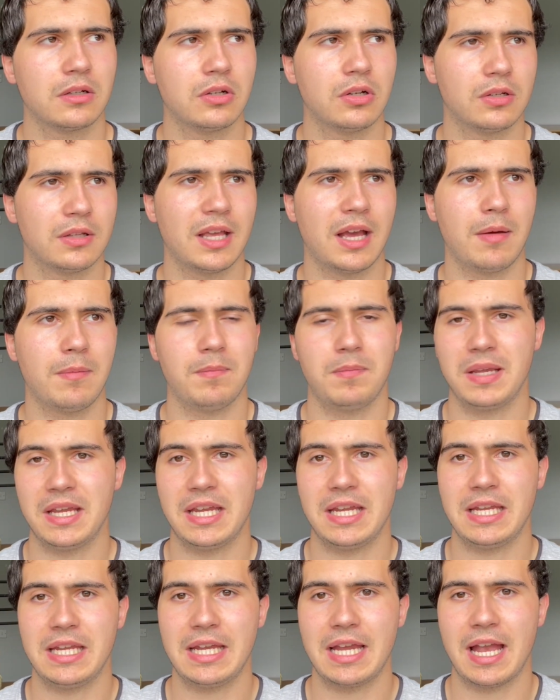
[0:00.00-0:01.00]
could that
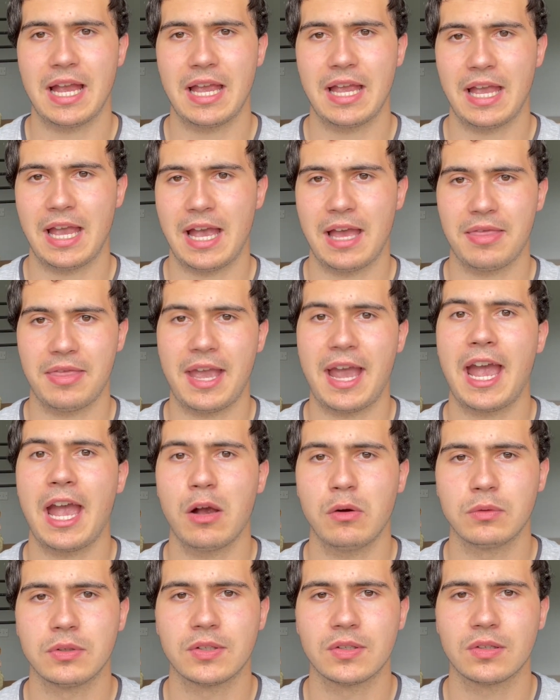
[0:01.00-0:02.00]
be at the
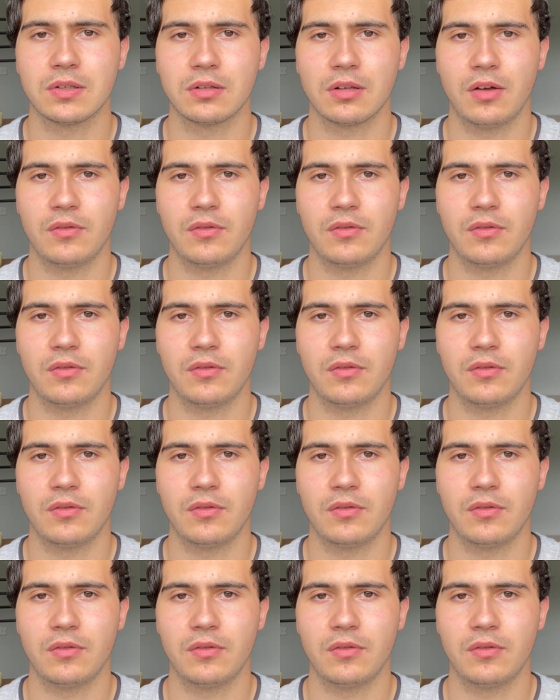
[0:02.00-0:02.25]
house